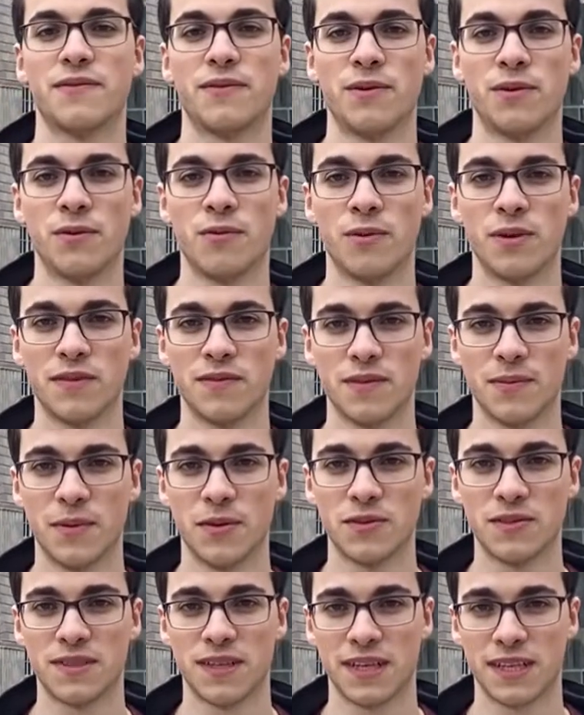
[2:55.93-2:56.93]
for one of the
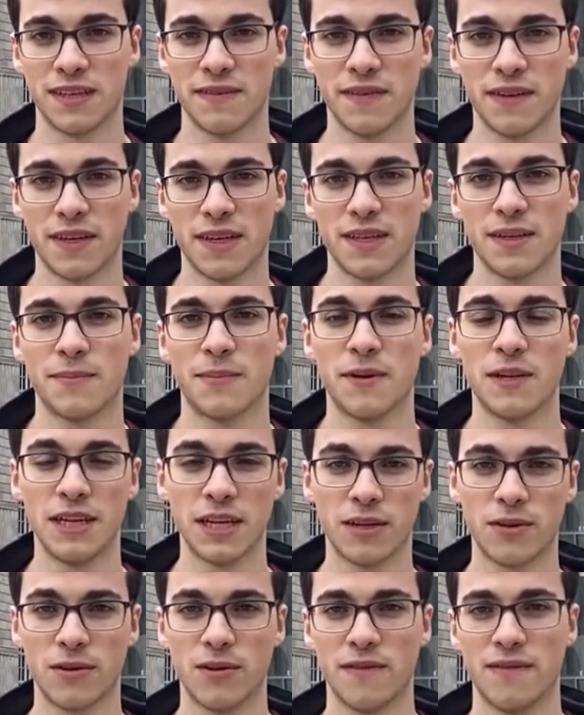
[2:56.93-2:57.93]
most significant
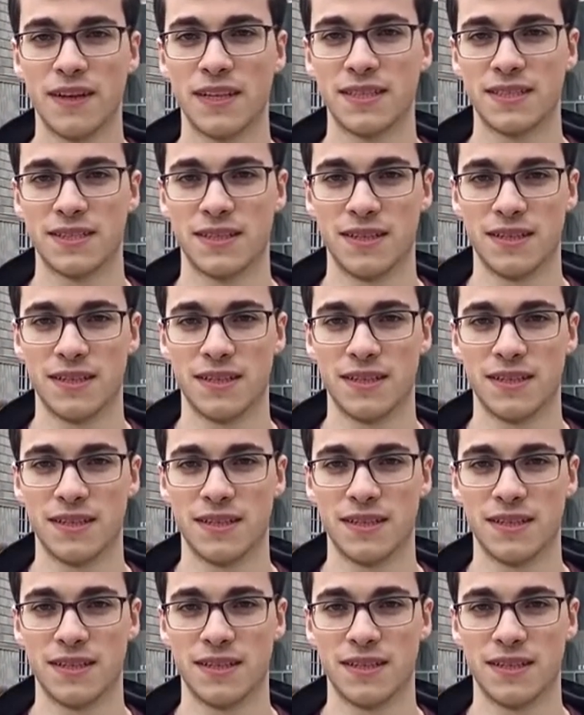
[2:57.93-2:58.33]
political events